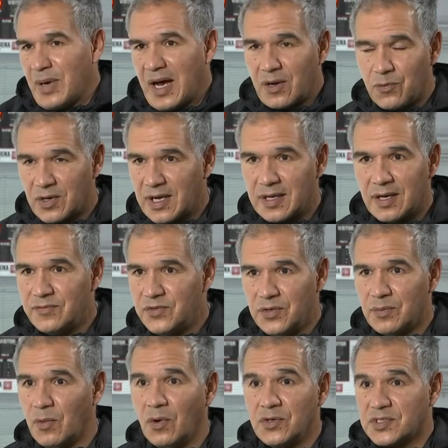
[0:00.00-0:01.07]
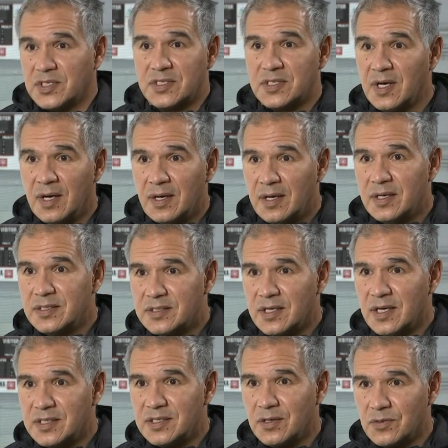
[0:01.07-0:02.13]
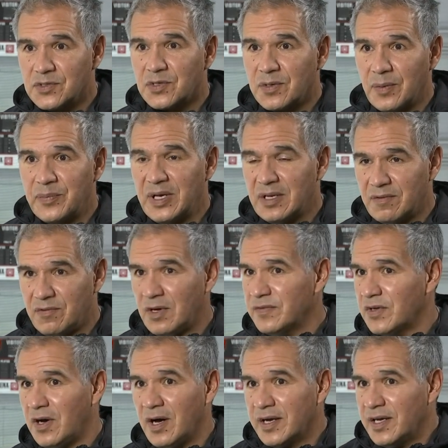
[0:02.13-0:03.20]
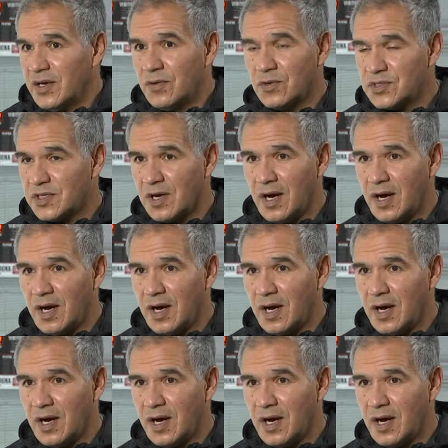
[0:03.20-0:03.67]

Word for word: back what I love doing most is, is, is you know, being involved in hockey and coaching